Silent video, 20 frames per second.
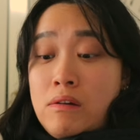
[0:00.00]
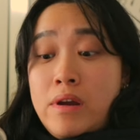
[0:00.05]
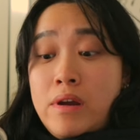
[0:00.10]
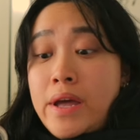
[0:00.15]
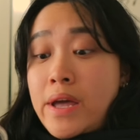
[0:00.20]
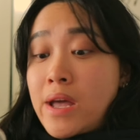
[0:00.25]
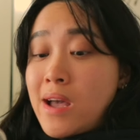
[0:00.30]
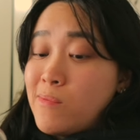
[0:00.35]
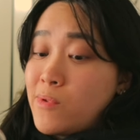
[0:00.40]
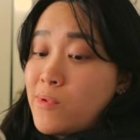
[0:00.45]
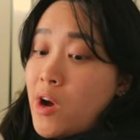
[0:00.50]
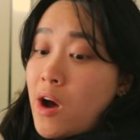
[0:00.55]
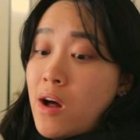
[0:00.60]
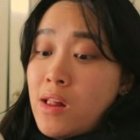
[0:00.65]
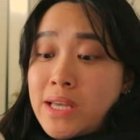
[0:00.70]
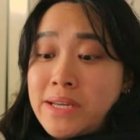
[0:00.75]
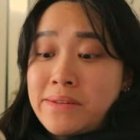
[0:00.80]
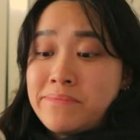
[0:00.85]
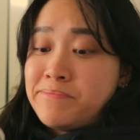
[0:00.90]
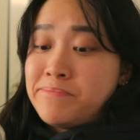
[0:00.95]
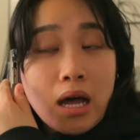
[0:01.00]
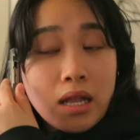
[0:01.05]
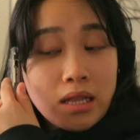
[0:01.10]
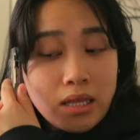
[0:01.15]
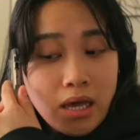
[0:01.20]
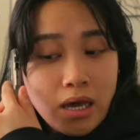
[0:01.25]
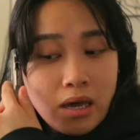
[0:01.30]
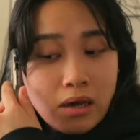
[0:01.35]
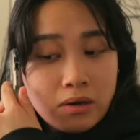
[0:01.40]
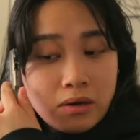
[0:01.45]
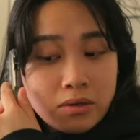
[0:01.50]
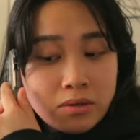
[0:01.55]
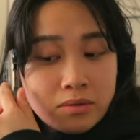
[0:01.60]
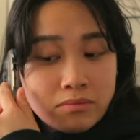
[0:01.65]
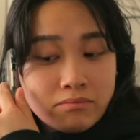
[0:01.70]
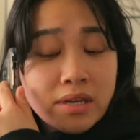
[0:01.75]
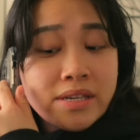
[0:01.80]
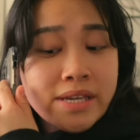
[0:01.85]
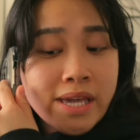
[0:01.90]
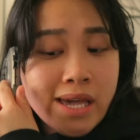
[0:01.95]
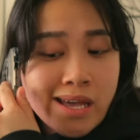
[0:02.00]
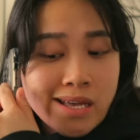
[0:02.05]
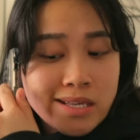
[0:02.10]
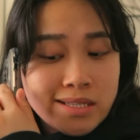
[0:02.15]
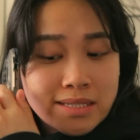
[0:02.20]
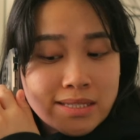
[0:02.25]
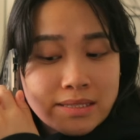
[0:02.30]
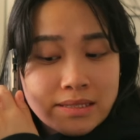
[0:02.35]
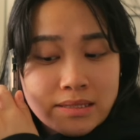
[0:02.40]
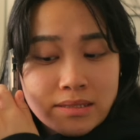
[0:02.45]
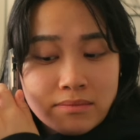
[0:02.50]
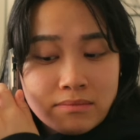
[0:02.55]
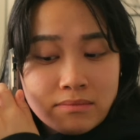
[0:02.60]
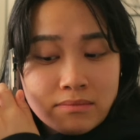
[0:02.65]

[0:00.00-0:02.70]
Alright, I'm calling. Hello? Yes.